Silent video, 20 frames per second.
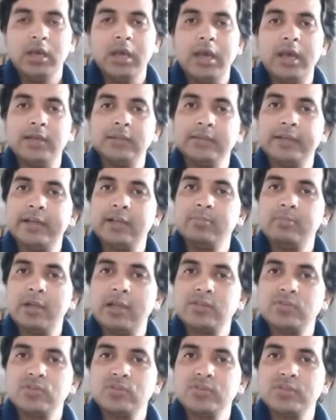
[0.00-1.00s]
And that
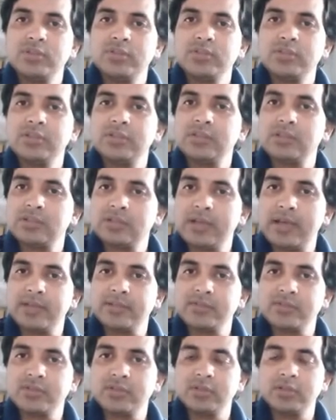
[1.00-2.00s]
blastocyst is
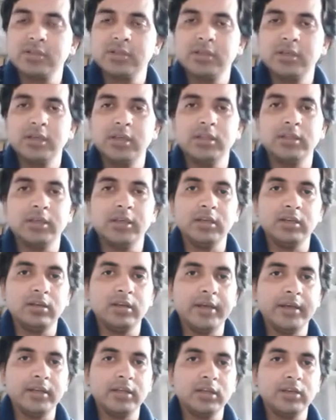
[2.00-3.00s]
attached in the inner
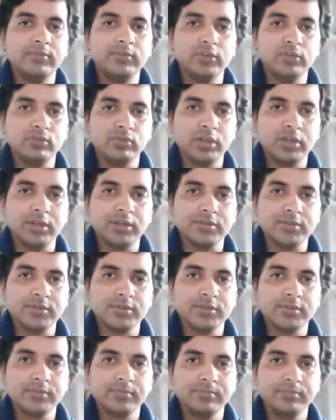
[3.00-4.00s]
lining of the
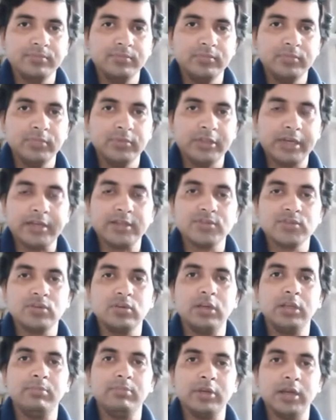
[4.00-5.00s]
uterus, that is
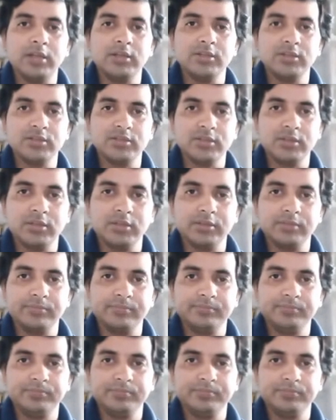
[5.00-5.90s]
called implantation.